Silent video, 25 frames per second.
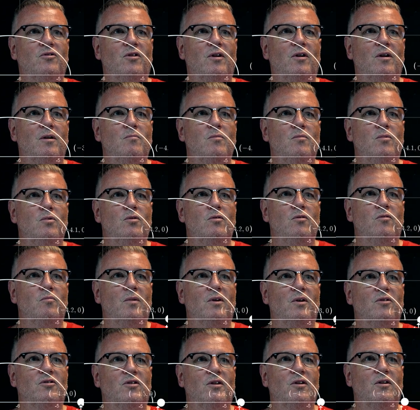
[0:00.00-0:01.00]
I move my
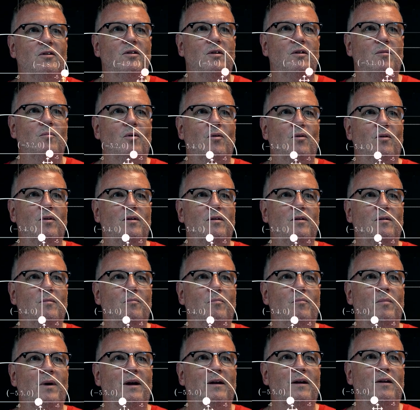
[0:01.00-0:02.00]
starting point
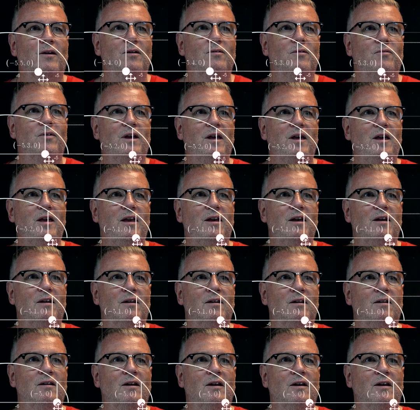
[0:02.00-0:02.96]
back over here